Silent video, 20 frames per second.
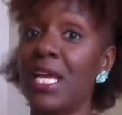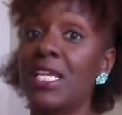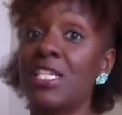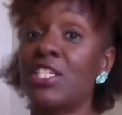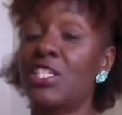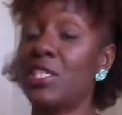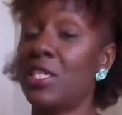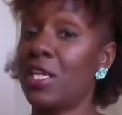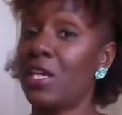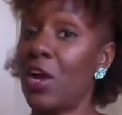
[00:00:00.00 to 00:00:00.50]

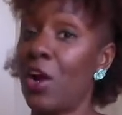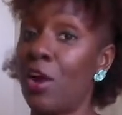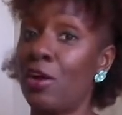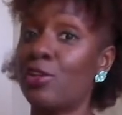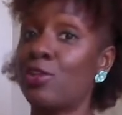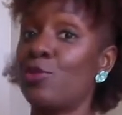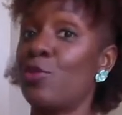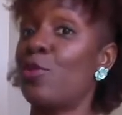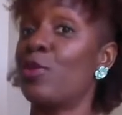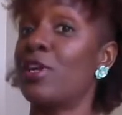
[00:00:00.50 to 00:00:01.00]
She done called
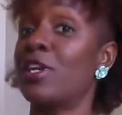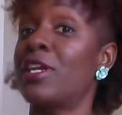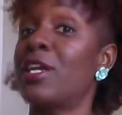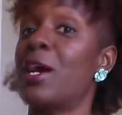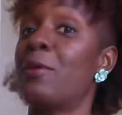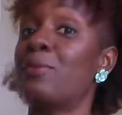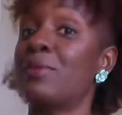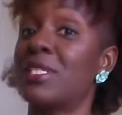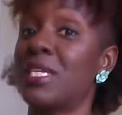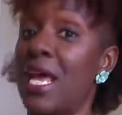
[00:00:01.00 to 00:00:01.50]
you on it a
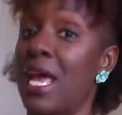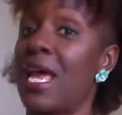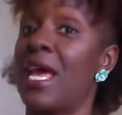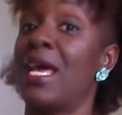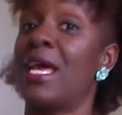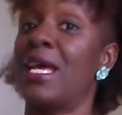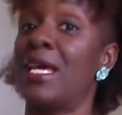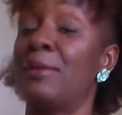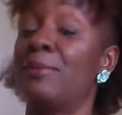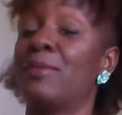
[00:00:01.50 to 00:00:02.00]
couple
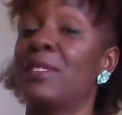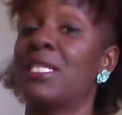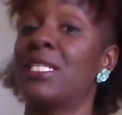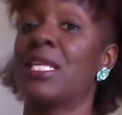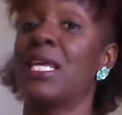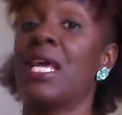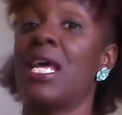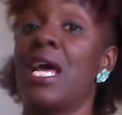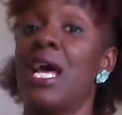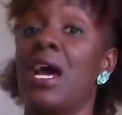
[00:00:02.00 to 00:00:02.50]
times,
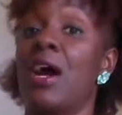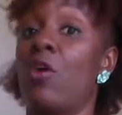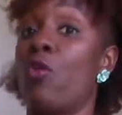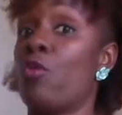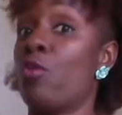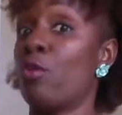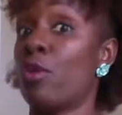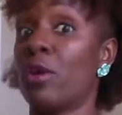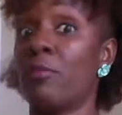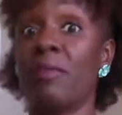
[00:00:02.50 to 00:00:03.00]

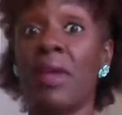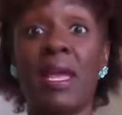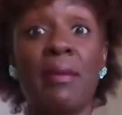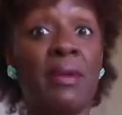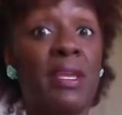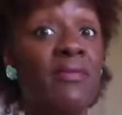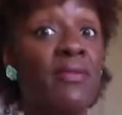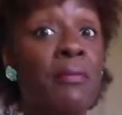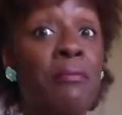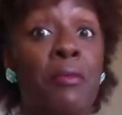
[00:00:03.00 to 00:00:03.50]
or maybe
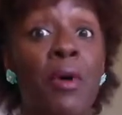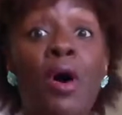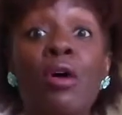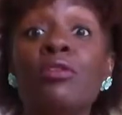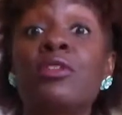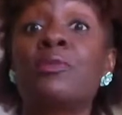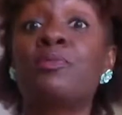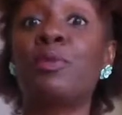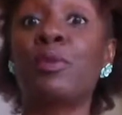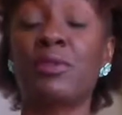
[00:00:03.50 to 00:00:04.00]
even
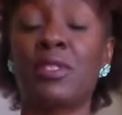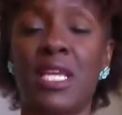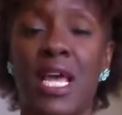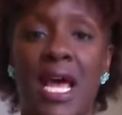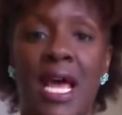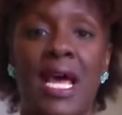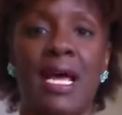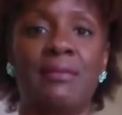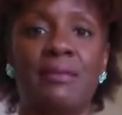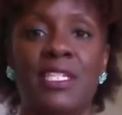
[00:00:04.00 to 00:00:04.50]
multiple
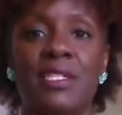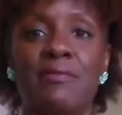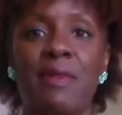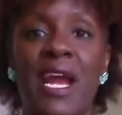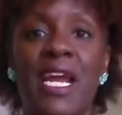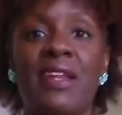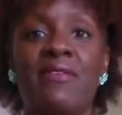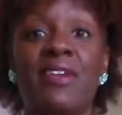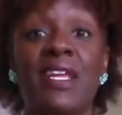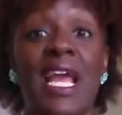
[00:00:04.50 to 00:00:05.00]
times. She
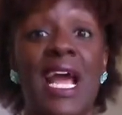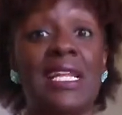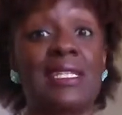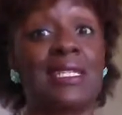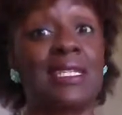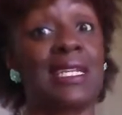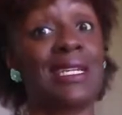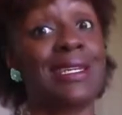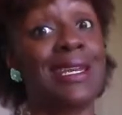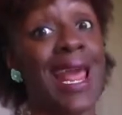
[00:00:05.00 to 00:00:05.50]
might even got to
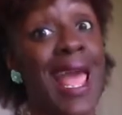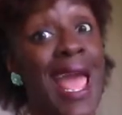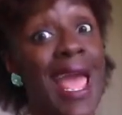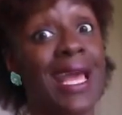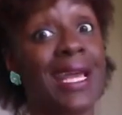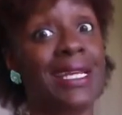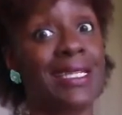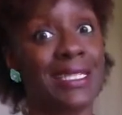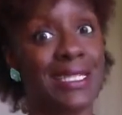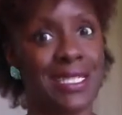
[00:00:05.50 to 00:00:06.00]
the
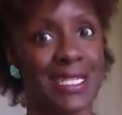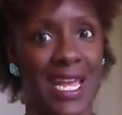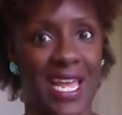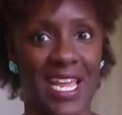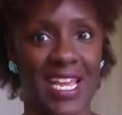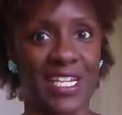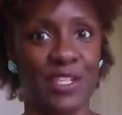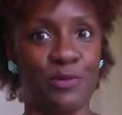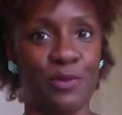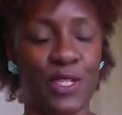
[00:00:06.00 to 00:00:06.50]
nagging
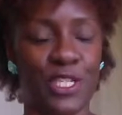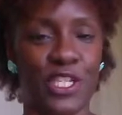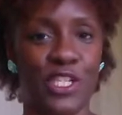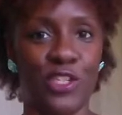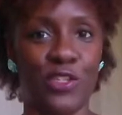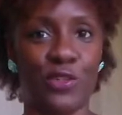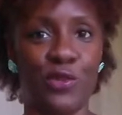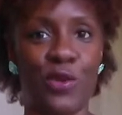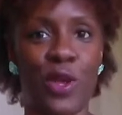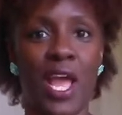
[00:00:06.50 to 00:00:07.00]
stage with
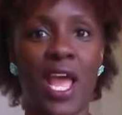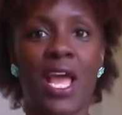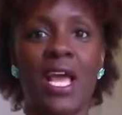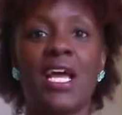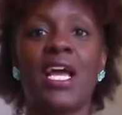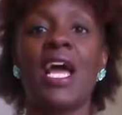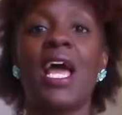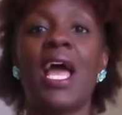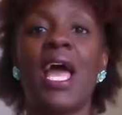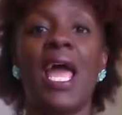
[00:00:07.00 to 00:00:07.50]
you,
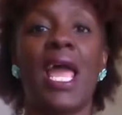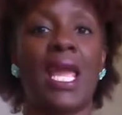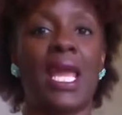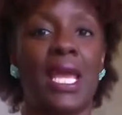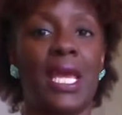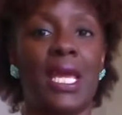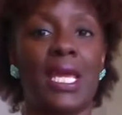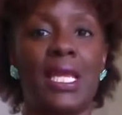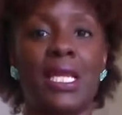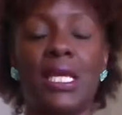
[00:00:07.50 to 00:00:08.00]

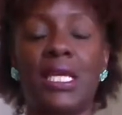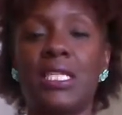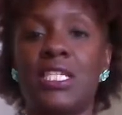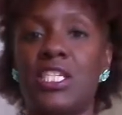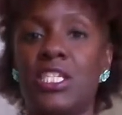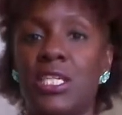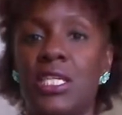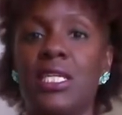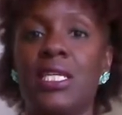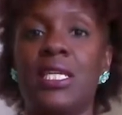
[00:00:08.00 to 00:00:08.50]
and
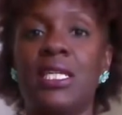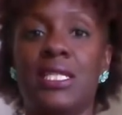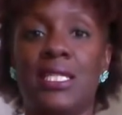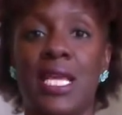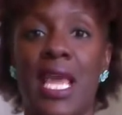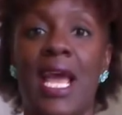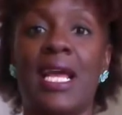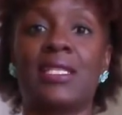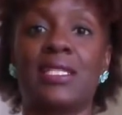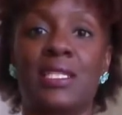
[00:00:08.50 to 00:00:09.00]
she has
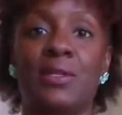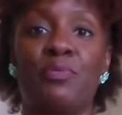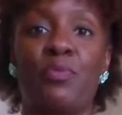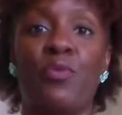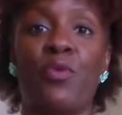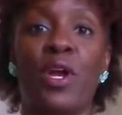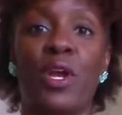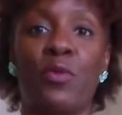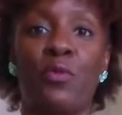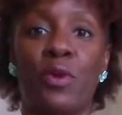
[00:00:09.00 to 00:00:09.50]
gotten to the
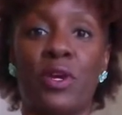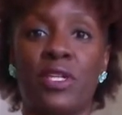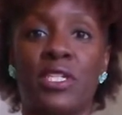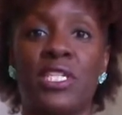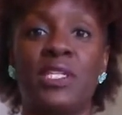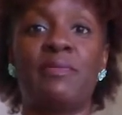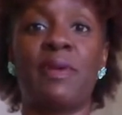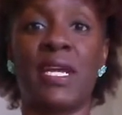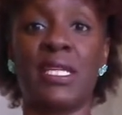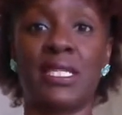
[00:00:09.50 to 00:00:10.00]
point where
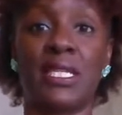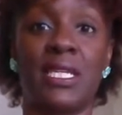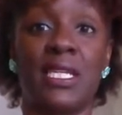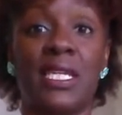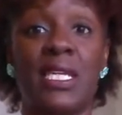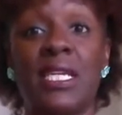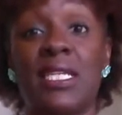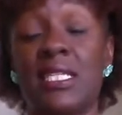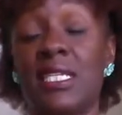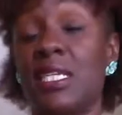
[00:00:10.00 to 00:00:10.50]
she basically
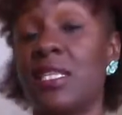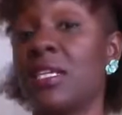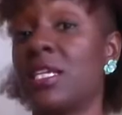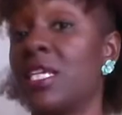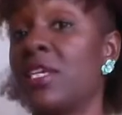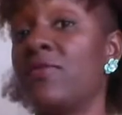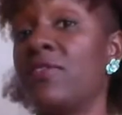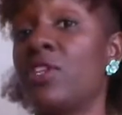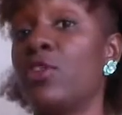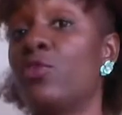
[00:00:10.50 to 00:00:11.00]
has either
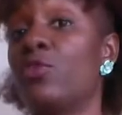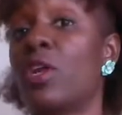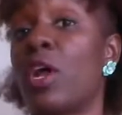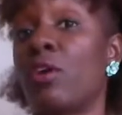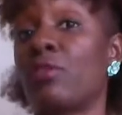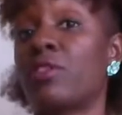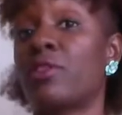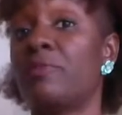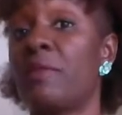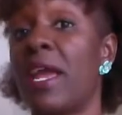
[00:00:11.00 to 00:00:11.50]
given you an
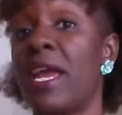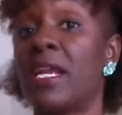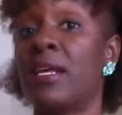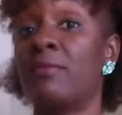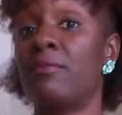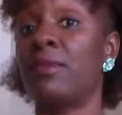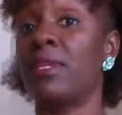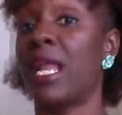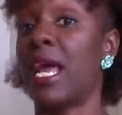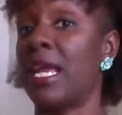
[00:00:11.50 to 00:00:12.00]

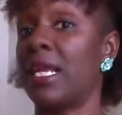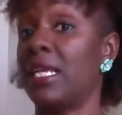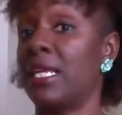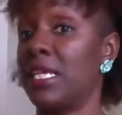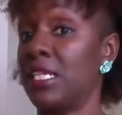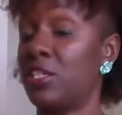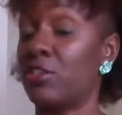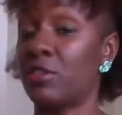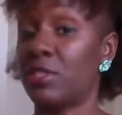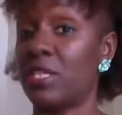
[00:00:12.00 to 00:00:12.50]
ultimatum, like
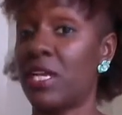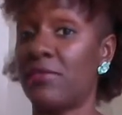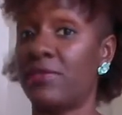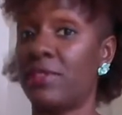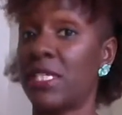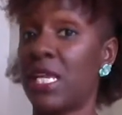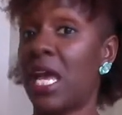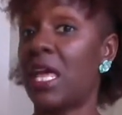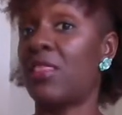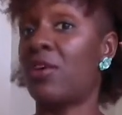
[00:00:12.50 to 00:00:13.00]
get your stuff
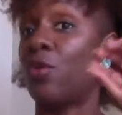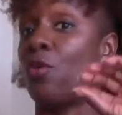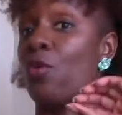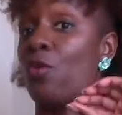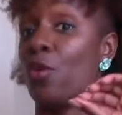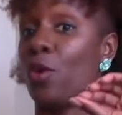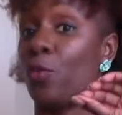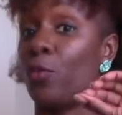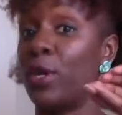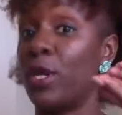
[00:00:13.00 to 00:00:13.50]
together
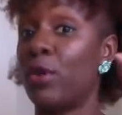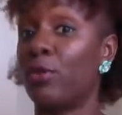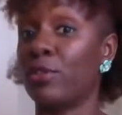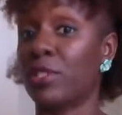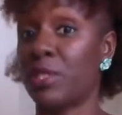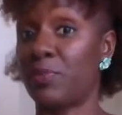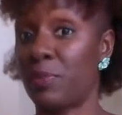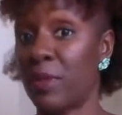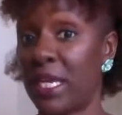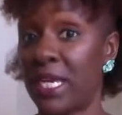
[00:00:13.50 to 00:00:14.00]
or we're going to
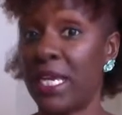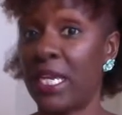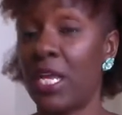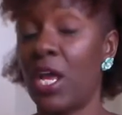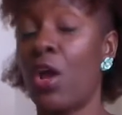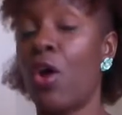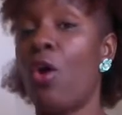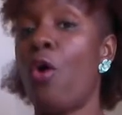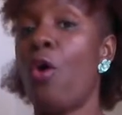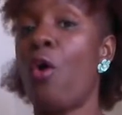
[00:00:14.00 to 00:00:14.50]
split,
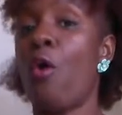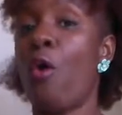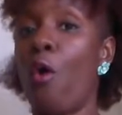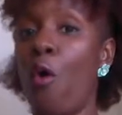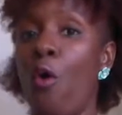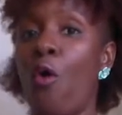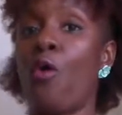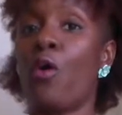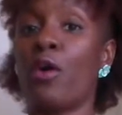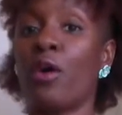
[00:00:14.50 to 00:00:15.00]

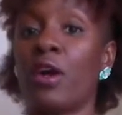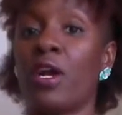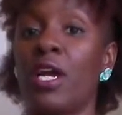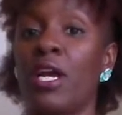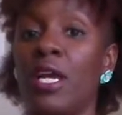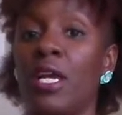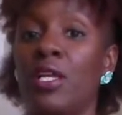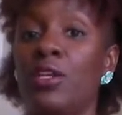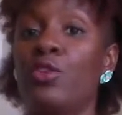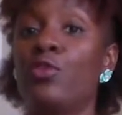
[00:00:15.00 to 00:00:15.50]
or
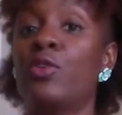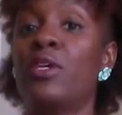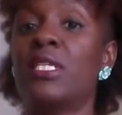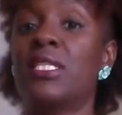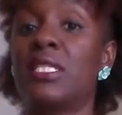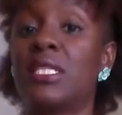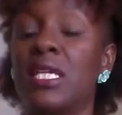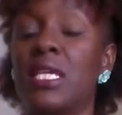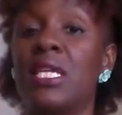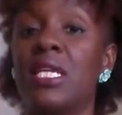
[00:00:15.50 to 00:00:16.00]
you can
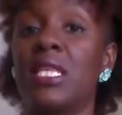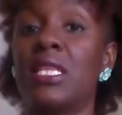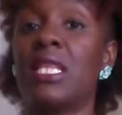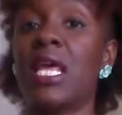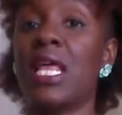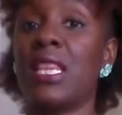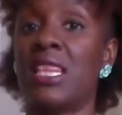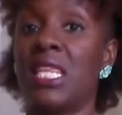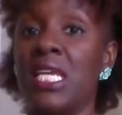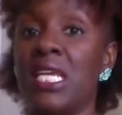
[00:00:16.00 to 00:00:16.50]
see
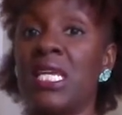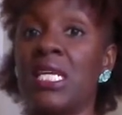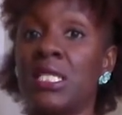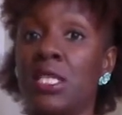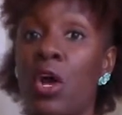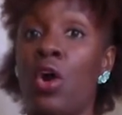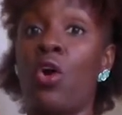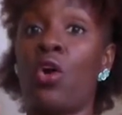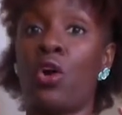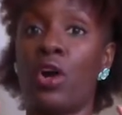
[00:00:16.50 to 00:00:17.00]
that things
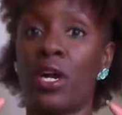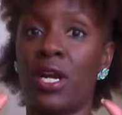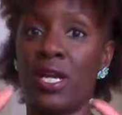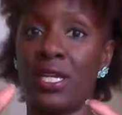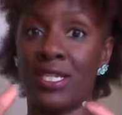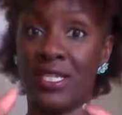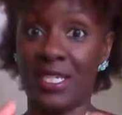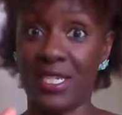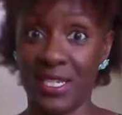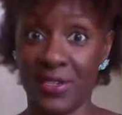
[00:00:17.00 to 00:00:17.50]
are
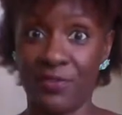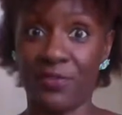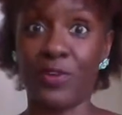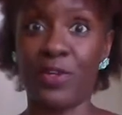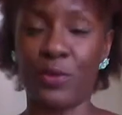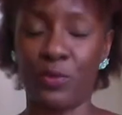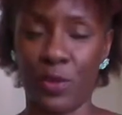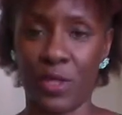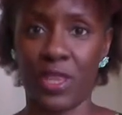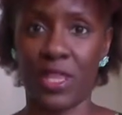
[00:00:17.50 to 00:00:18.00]

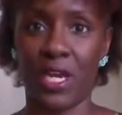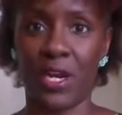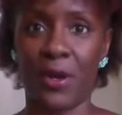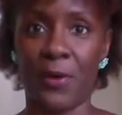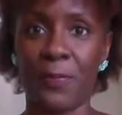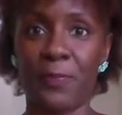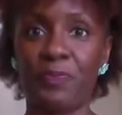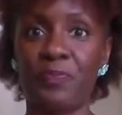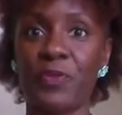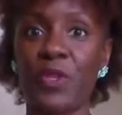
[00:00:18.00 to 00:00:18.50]
different with
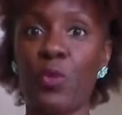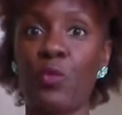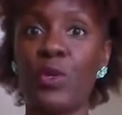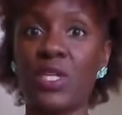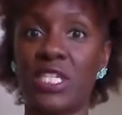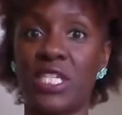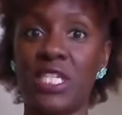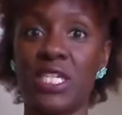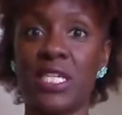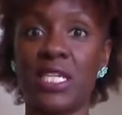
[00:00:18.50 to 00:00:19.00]
her,
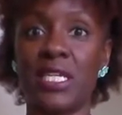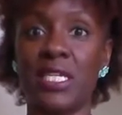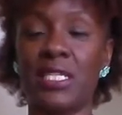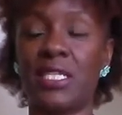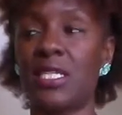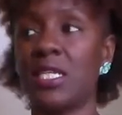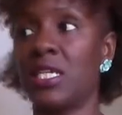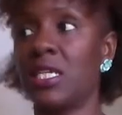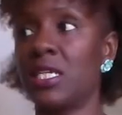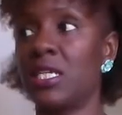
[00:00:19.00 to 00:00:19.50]
which
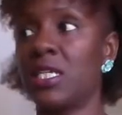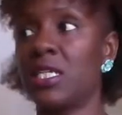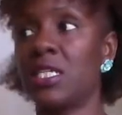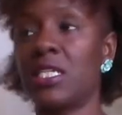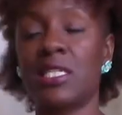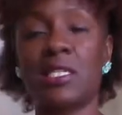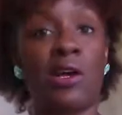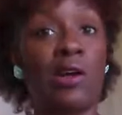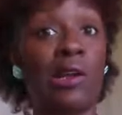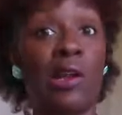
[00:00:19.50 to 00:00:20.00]
is
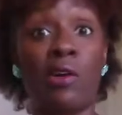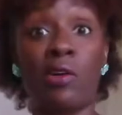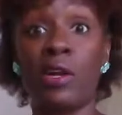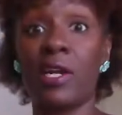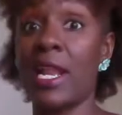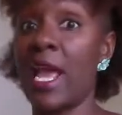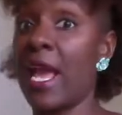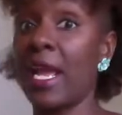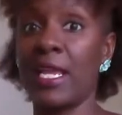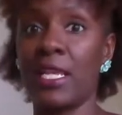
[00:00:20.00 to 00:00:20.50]
she's no longer
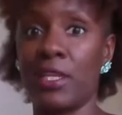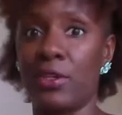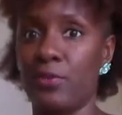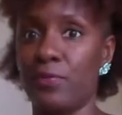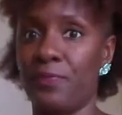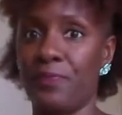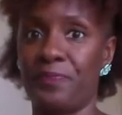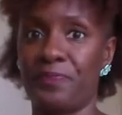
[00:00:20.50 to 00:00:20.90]
nagging you.